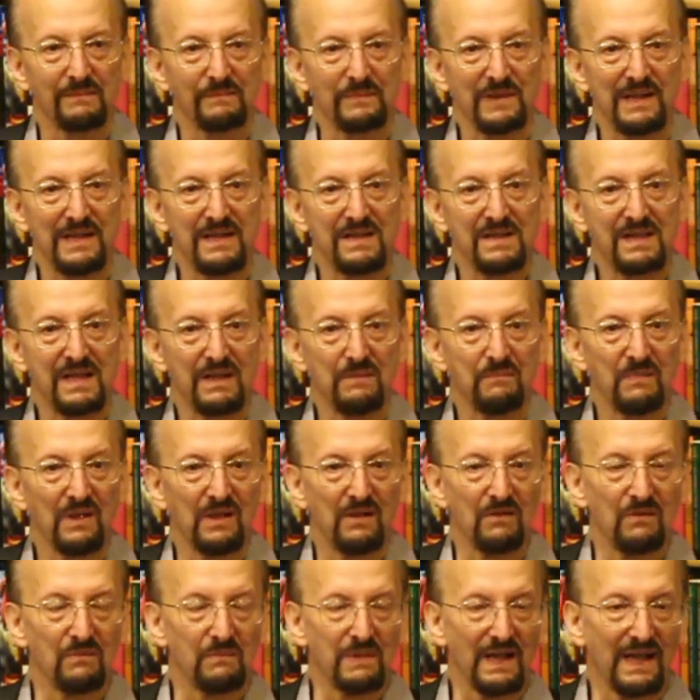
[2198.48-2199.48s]
Please give
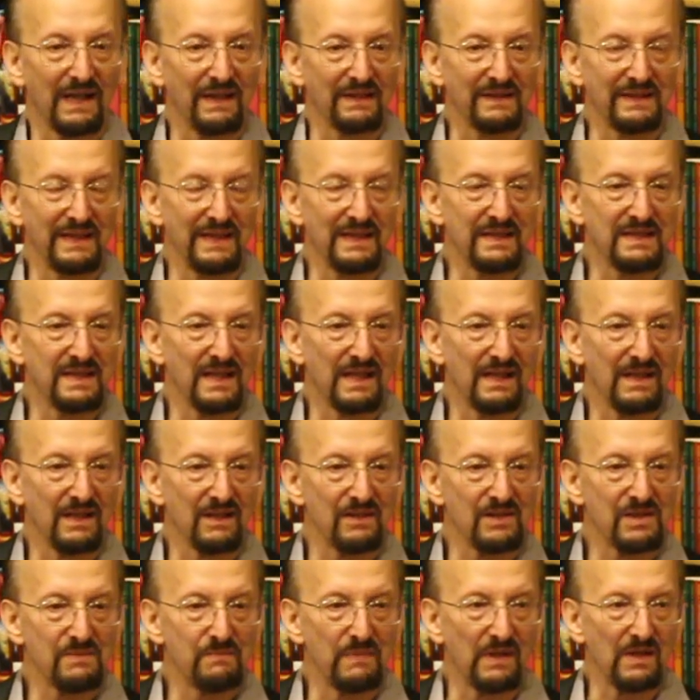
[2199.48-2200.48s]
me your bank
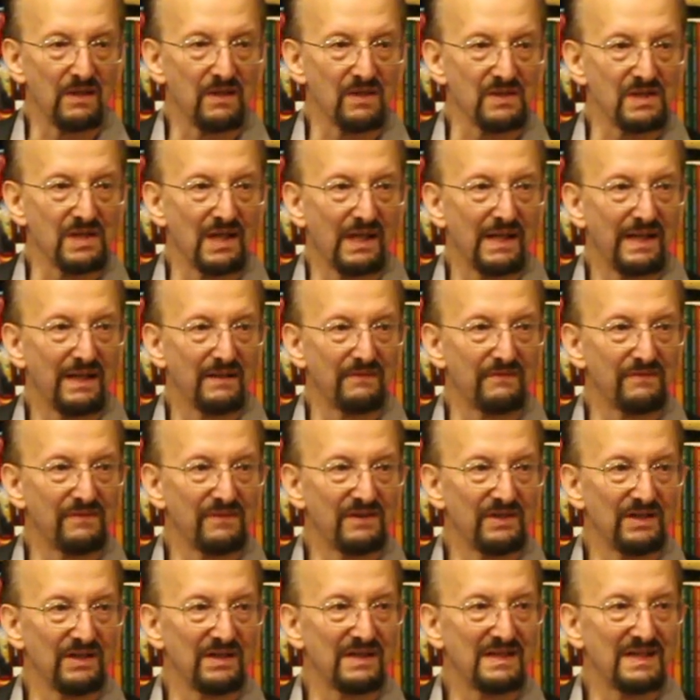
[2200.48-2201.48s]
details because I have
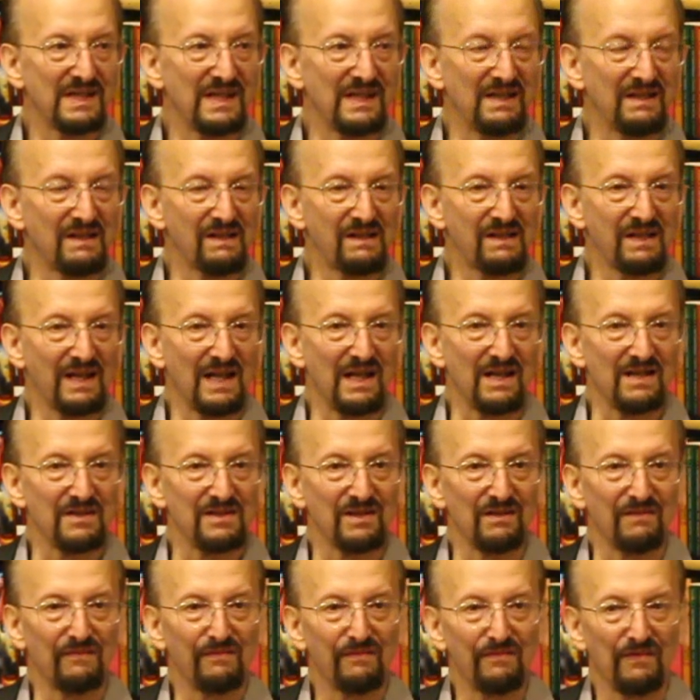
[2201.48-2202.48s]

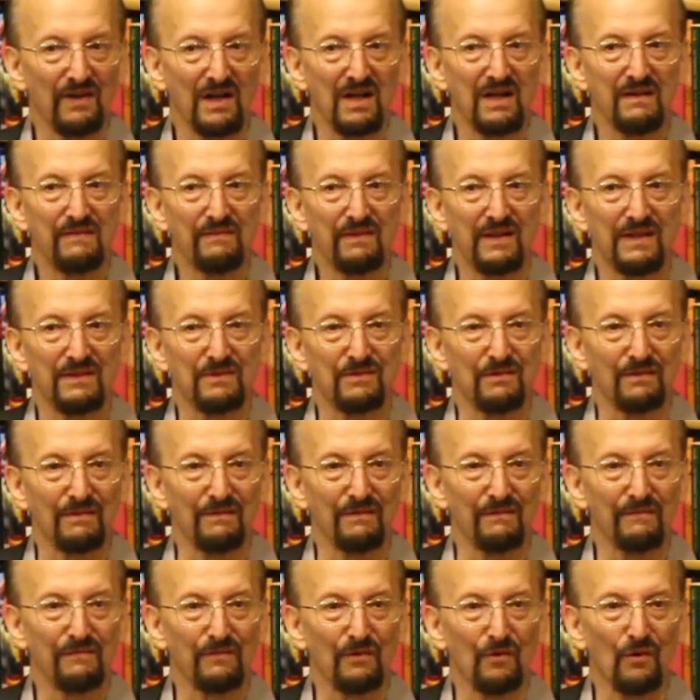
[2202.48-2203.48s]
£13,504
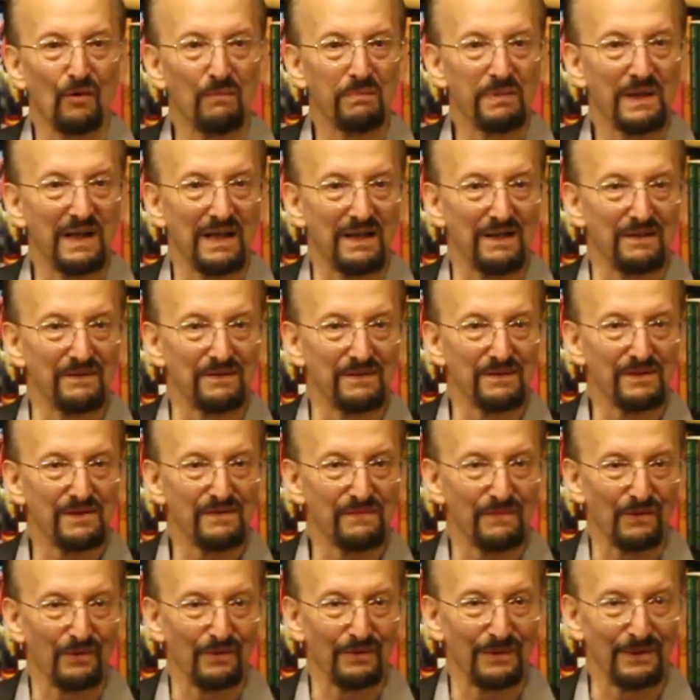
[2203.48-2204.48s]

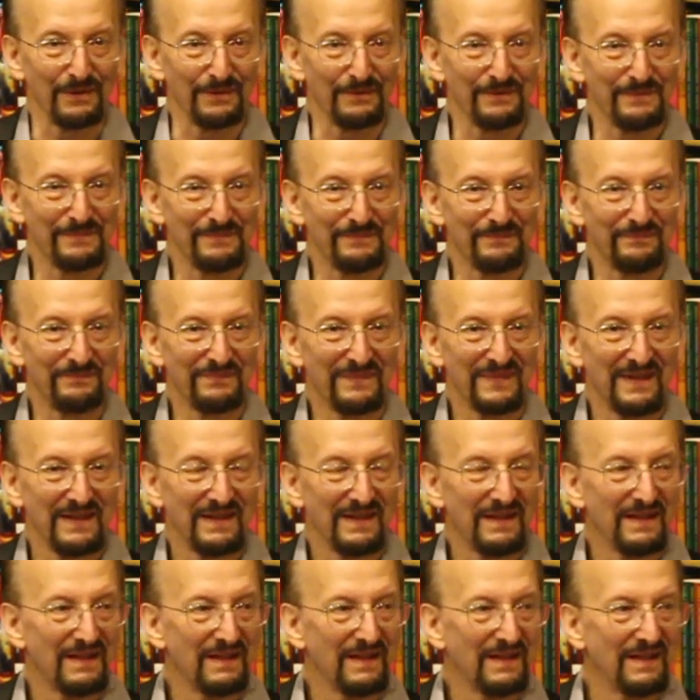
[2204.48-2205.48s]
for you."
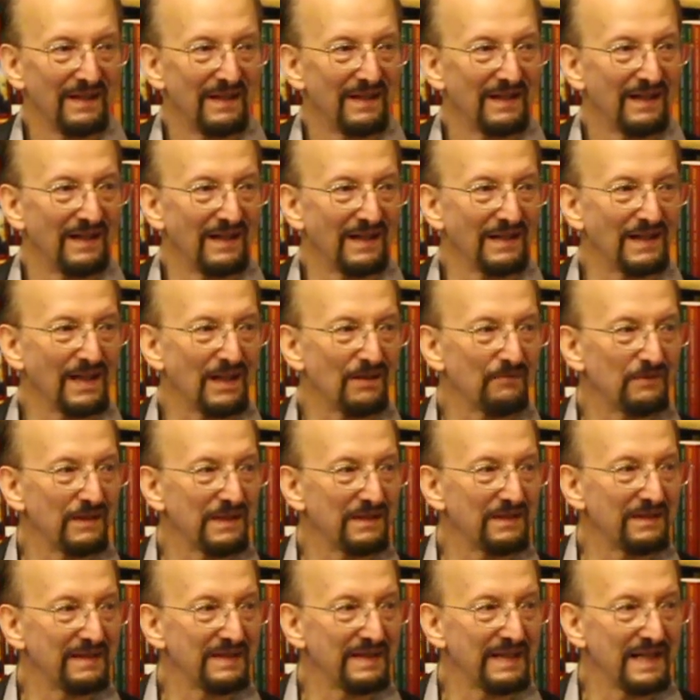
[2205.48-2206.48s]
And I
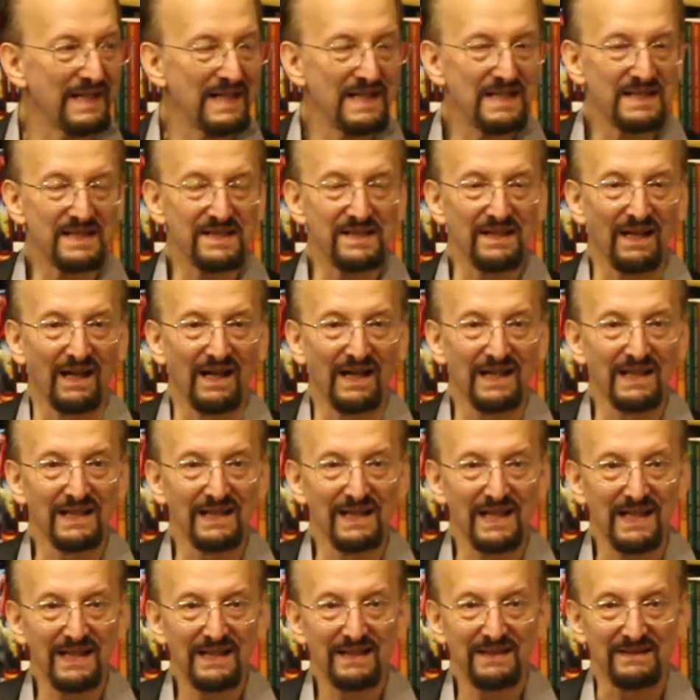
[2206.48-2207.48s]
went, yes, I
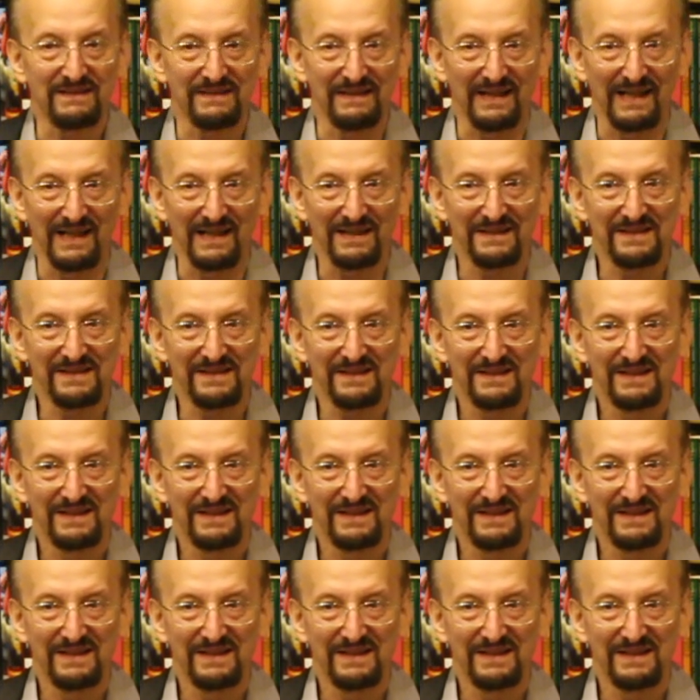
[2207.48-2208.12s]
like that.